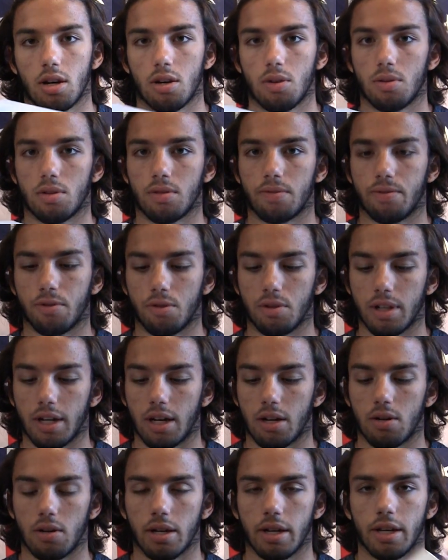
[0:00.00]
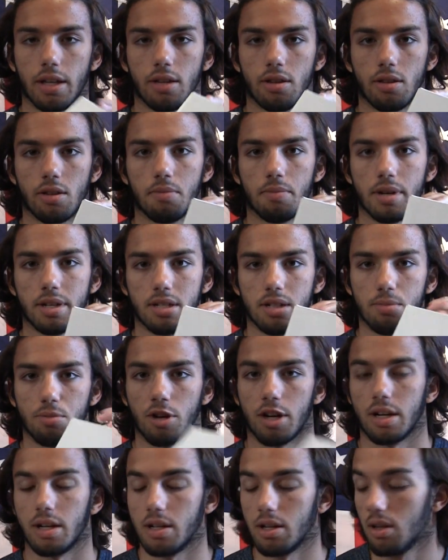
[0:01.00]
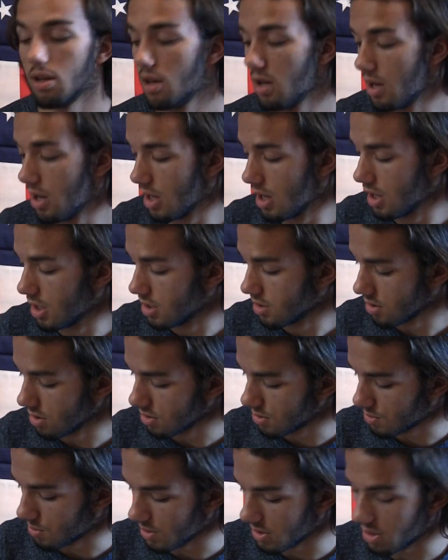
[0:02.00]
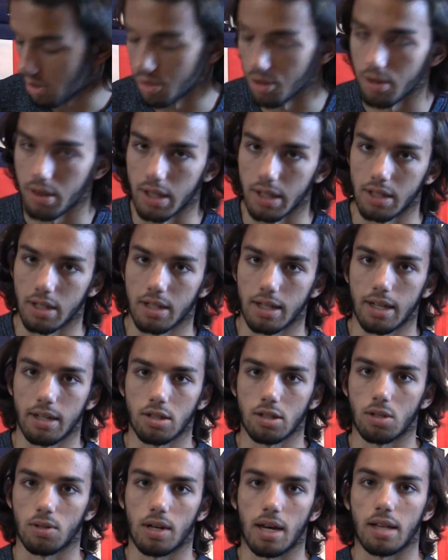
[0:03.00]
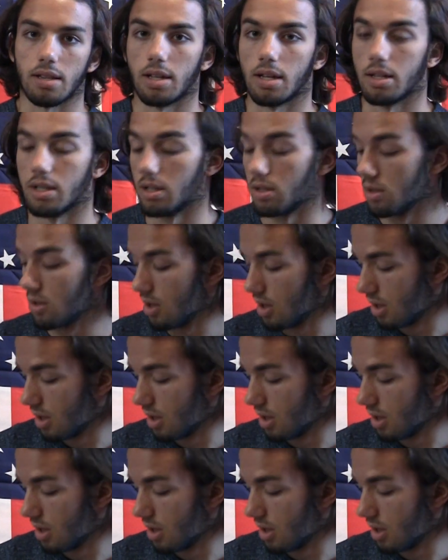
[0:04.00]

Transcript: with the fold out and the Messi branding. So there's one other thing to take note, add that in.